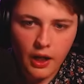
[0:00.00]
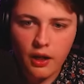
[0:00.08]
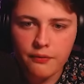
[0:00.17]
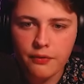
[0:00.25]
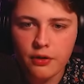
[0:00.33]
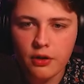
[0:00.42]

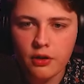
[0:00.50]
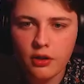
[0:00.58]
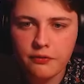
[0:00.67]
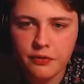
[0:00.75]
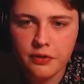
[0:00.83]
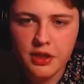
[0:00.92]
I've, uh,
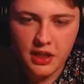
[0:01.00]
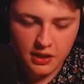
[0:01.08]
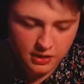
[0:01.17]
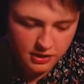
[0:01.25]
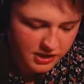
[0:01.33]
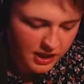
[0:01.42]
I've
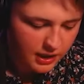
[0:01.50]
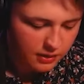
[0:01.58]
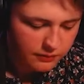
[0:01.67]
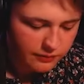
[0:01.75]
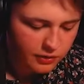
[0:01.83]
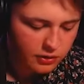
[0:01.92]
attained
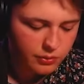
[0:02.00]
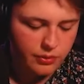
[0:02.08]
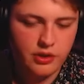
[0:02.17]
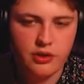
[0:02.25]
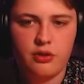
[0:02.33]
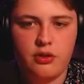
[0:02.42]
ten
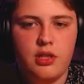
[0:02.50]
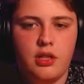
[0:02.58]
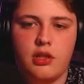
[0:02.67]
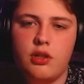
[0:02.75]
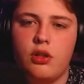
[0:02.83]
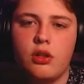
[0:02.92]
followers on
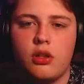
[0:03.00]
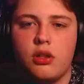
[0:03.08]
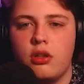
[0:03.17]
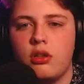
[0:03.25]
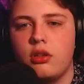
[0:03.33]
TikTok.